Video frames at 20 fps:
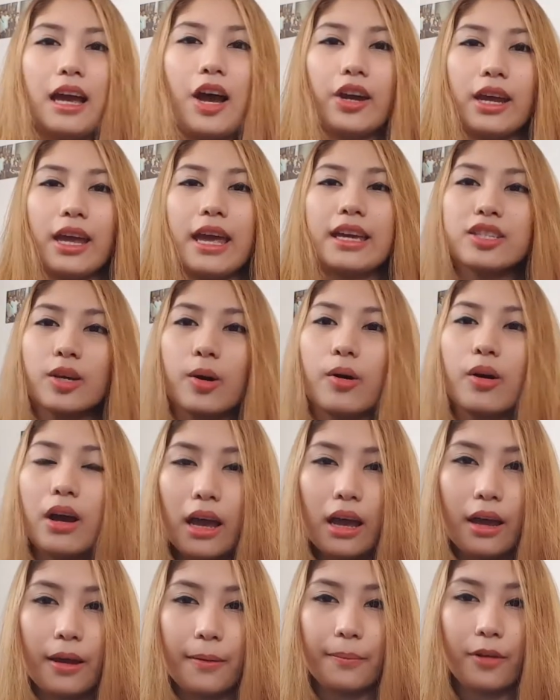Okay, so
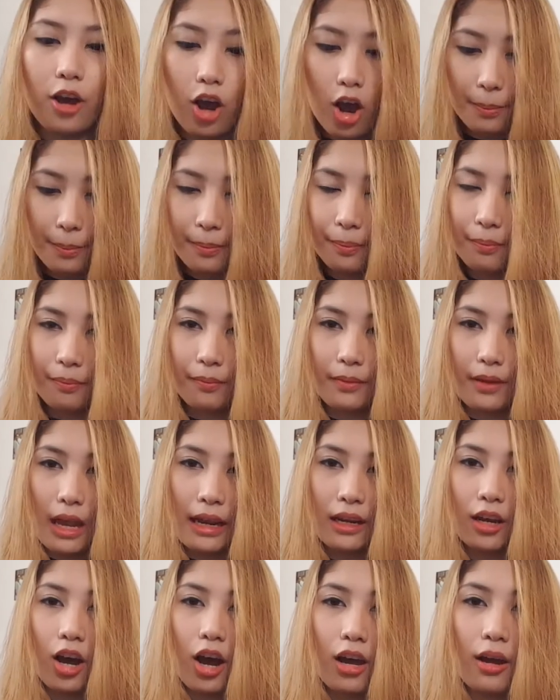um,
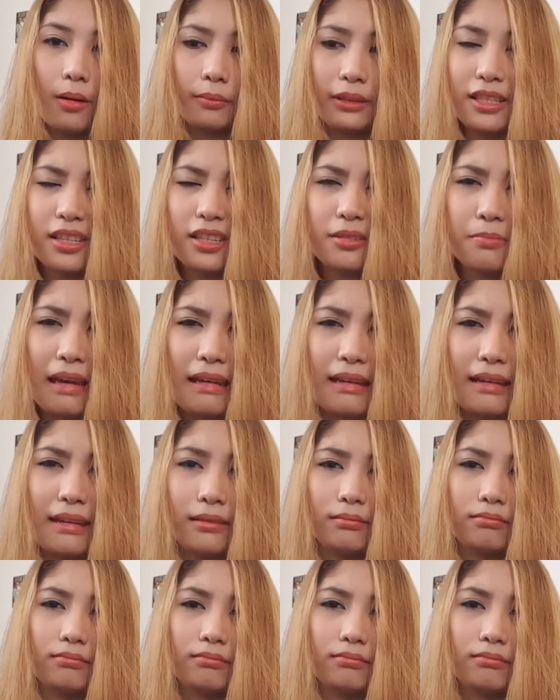I got this is my.